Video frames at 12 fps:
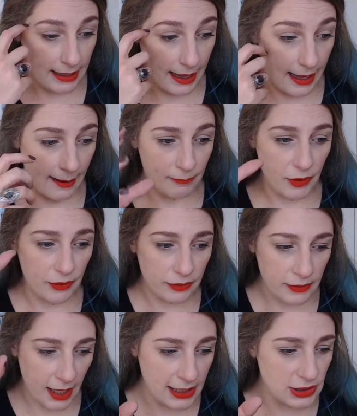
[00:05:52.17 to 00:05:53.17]
that
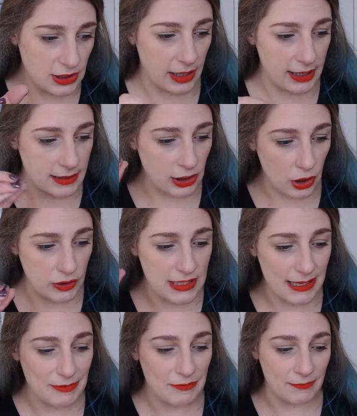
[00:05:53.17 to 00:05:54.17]
nature, the
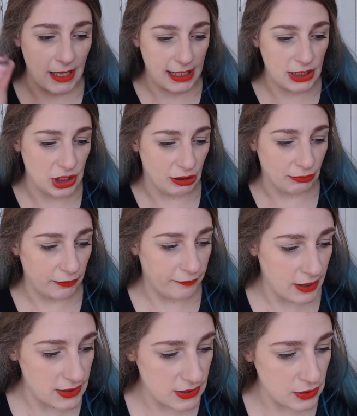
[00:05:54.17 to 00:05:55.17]
concept of nature
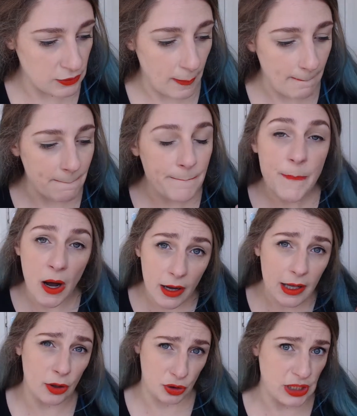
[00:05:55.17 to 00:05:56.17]
refers to the
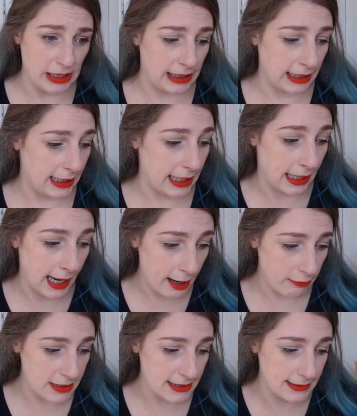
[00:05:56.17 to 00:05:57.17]
biologically
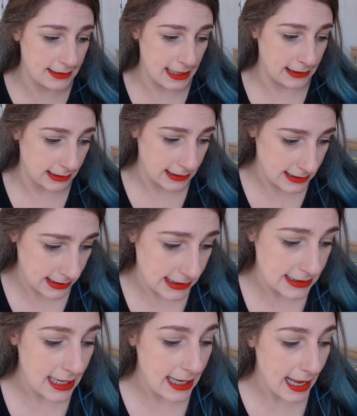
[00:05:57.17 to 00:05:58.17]
inherited tendencies
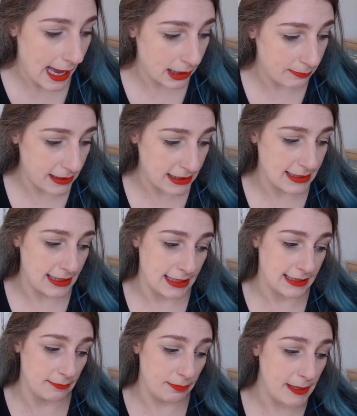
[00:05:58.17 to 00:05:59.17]
and abilities
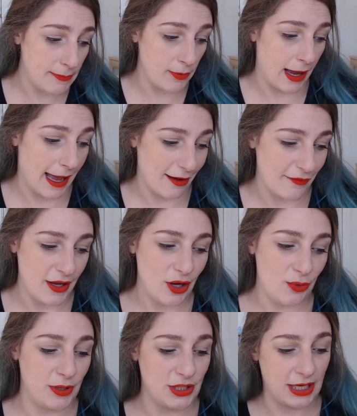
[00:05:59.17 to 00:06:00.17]
that people have,
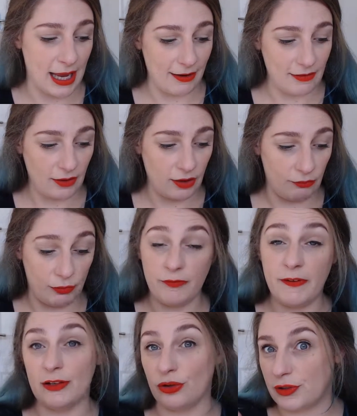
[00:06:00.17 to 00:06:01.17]
which get
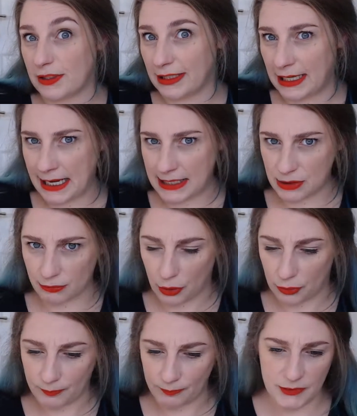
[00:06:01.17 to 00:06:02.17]
revealed later
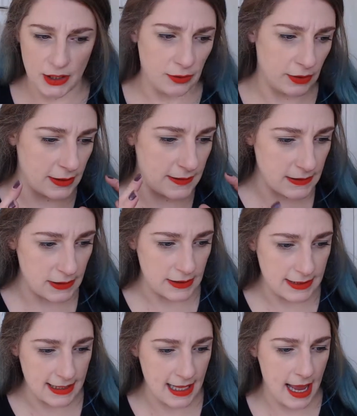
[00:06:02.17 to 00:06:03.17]
on. So
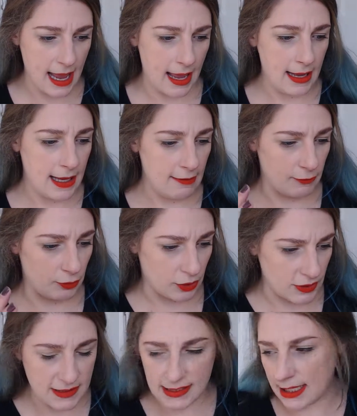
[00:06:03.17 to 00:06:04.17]
it's there. If you're a
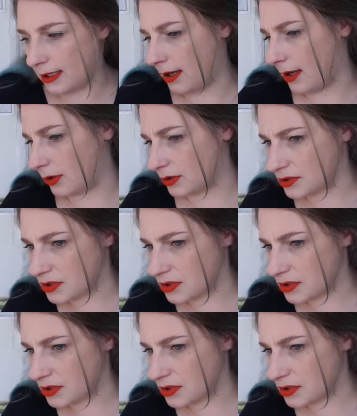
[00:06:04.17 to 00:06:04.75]
good singer, a good